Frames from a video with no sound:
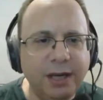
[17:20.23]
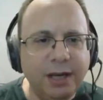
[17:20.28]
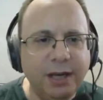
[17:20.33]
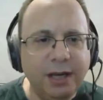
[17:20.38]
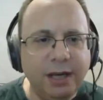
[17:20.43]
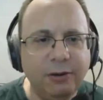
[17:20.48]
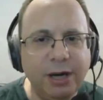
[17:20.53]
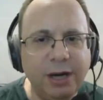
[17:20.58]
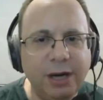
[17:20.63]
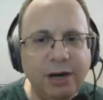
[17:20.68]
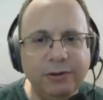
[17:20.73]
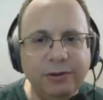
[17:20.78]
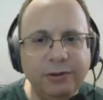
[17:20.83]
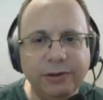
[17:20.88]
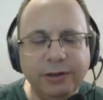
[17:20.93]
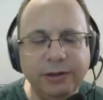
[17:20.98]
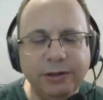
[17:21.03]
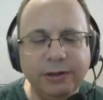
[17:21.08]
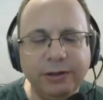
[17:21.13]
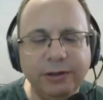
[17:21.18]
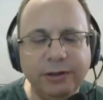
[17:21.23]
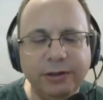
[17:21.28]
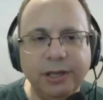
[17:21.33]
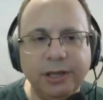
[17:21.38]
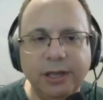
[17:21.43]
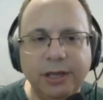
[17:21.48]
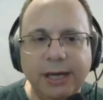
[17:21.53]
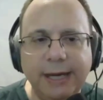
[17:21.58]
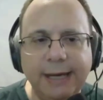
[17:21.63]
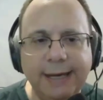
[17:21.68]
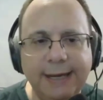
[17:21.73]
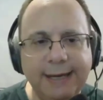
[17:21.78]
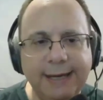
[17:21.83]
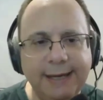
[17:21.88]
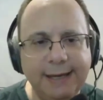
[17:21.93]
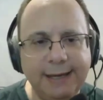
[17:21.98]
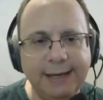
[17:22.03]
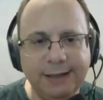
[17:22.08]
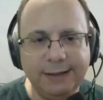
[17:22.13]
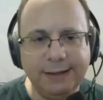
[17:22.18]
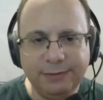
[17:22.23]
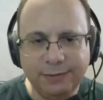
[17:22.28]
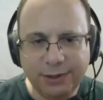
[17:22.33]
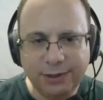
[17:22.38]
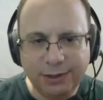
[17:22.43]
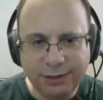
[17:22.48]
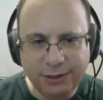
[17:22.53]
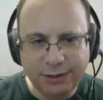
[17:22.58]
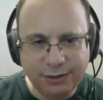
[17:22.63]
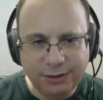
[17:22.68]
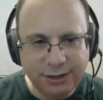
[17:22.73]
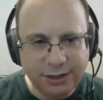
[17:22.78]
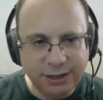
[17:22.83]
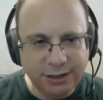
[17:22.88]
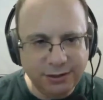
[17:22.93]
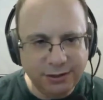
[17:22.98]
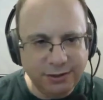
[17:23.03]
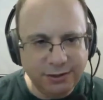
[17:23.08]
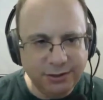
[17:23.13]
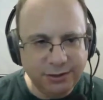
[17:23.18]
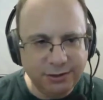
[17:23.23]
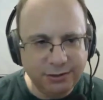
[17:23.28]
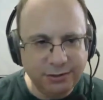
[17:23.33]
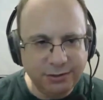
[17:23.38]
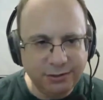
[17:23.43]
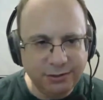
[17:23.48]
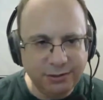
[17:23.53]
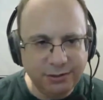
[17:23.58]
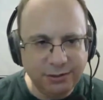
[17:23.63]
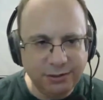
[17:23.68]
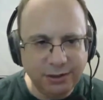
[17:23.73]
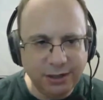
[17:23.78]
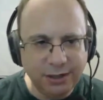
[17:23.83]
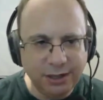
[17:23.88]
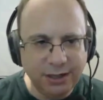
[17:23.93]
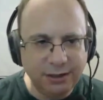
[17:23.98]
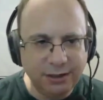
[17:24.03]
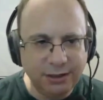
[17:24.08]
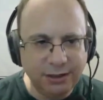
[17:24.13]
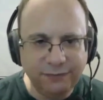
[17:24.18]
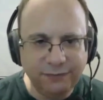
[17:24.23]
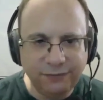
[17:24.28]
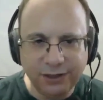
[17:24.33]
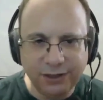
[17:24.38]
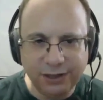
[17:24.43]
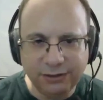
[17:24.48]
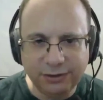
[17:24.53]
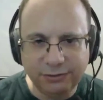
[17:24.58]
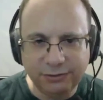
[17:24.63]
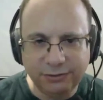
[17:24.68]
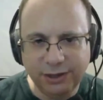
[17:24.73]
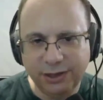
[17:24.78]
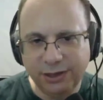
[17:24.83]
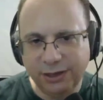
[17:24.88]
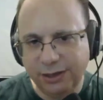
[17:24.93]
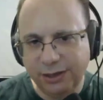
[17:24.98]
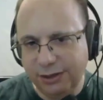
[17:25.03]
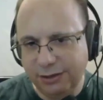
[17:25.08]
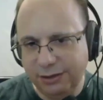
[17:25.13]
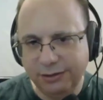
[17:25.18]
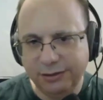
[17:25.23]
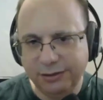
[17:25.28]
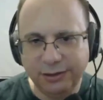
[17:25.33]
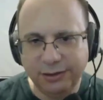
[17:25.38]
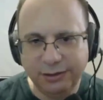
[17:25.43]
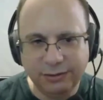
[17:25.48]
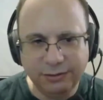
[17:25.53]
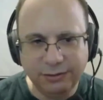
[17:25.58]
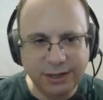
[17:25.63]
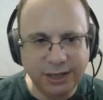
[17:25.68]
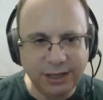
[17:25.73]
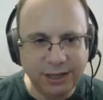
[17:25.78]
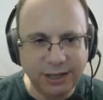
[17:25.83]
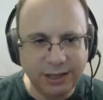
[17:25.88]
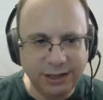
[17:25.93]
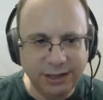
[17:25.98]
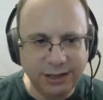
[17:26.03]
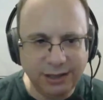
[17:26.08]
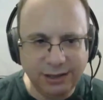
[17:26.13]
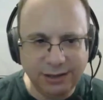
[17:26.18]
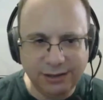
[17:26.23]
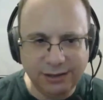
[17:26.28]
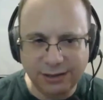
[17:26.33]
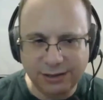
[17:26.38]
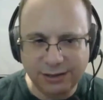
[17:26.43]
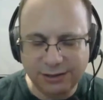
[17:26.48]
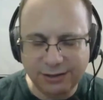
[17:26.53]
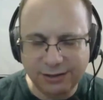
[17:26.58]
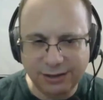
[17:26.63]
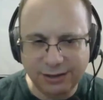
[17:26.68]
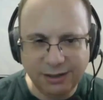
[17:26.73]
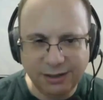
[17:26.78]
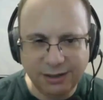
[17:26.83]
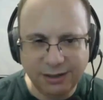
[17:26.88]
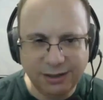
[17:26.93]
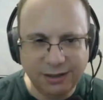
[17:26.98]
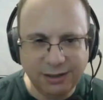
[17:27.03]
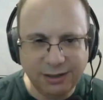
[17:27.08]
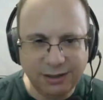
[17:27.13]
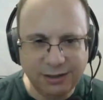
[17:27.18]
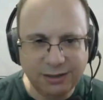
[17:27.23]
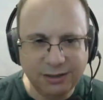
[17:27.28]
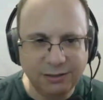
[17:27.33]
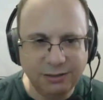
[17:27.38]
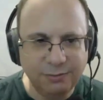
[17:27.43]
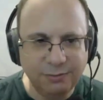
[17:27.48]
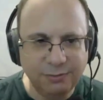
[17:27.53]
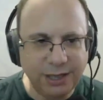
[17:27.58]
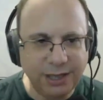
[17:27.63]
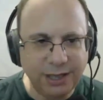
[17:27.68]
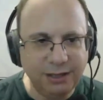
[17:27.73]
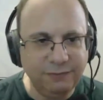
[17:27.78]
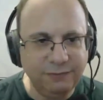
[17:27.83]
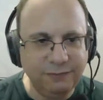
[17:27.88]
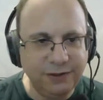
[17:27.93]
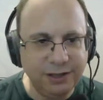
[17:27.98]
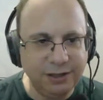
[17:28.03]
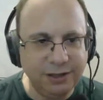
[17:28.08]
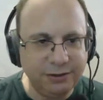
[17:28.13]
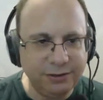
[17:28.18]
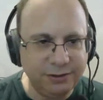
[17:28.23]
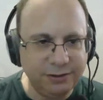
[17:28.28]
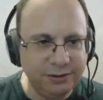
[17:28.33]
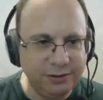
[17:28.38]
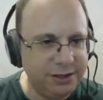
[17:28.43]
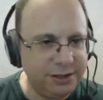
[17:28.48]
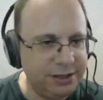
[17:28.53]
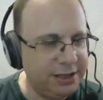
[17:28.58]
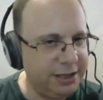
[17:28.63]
Boundary condition. I want to show you the filtering. Okay, that's nice. Combine filters.